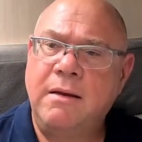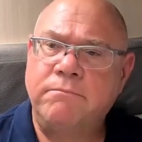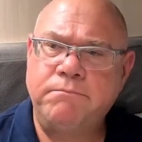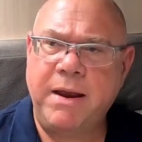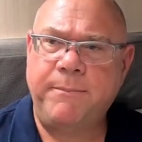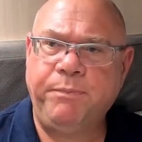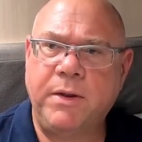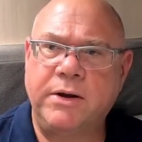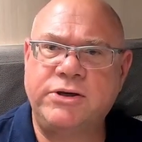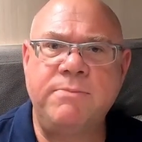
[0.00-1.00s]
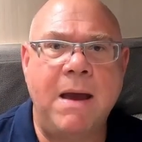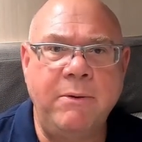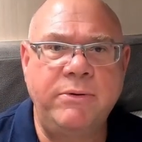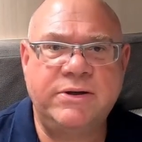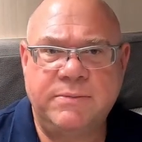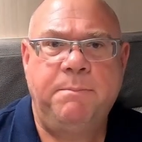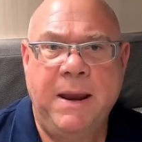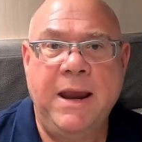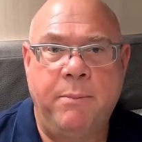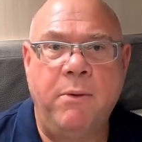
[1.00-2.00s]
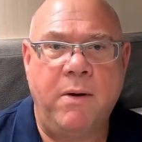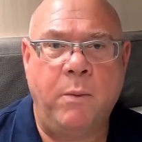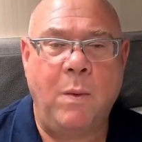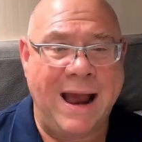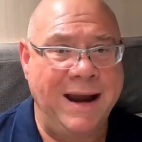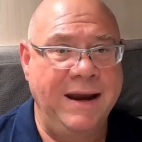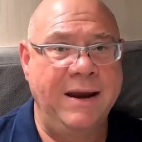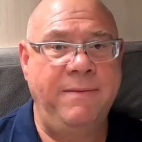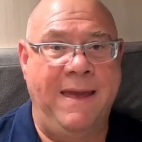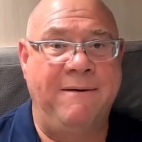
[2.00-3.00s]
but to most people away in their